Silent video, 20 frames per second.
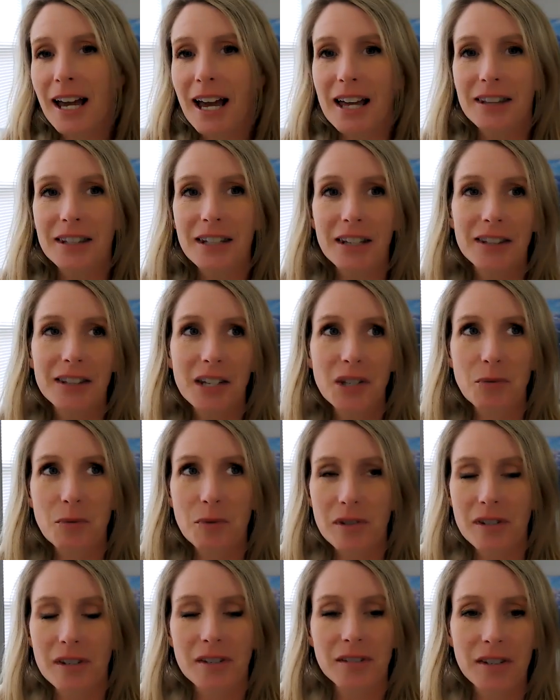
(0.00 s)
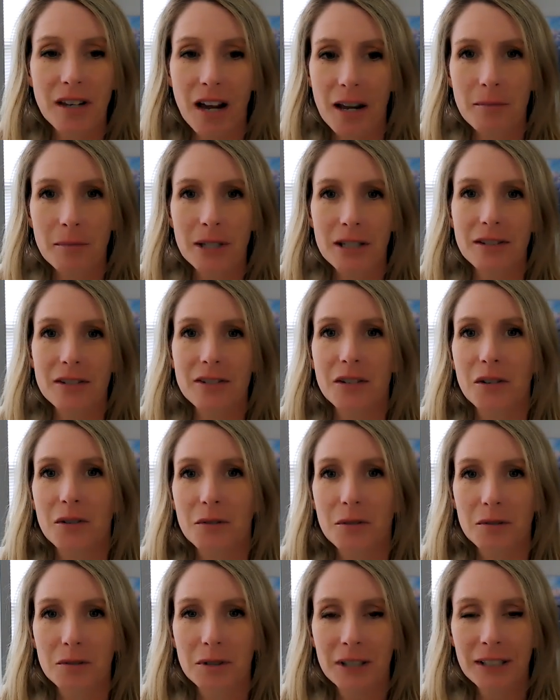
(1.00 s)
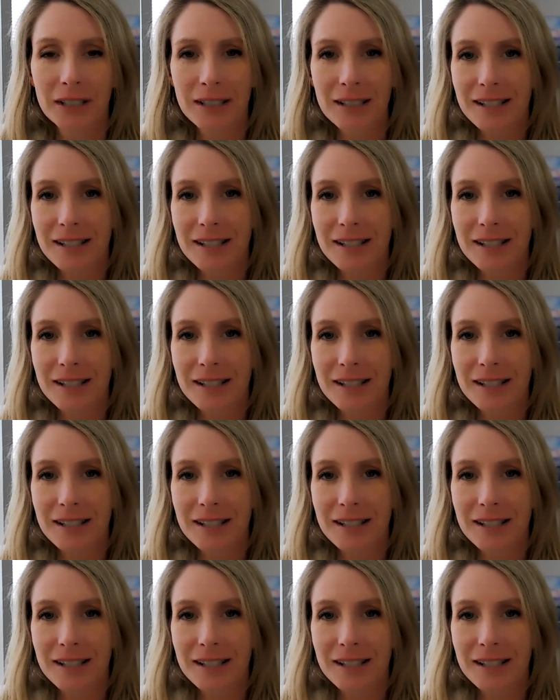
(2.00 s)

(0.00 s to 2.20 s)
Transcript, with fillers: and then this was the assignment to